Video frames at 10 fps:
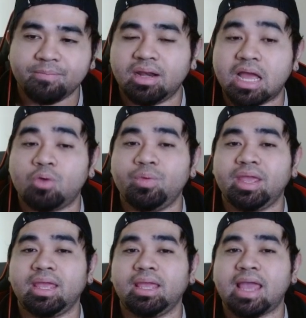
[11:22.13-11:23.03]
Now
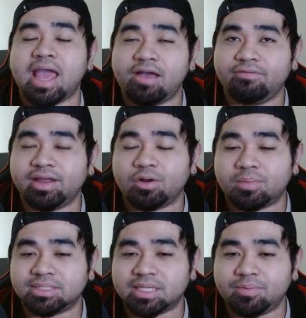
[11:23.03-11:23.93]
we have a
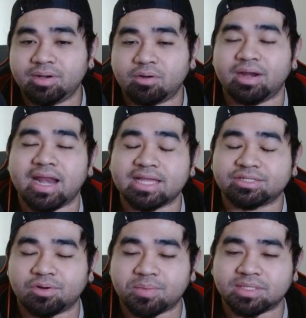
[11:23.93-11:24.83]
normal summon or an
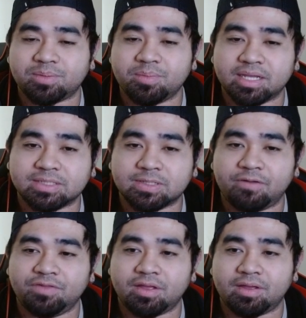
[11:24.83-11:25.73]
extra normal summon because
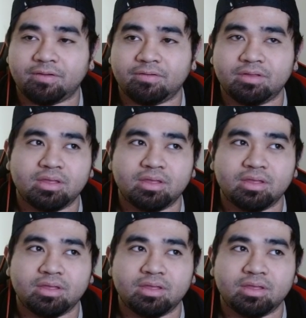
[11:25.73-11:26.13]
of the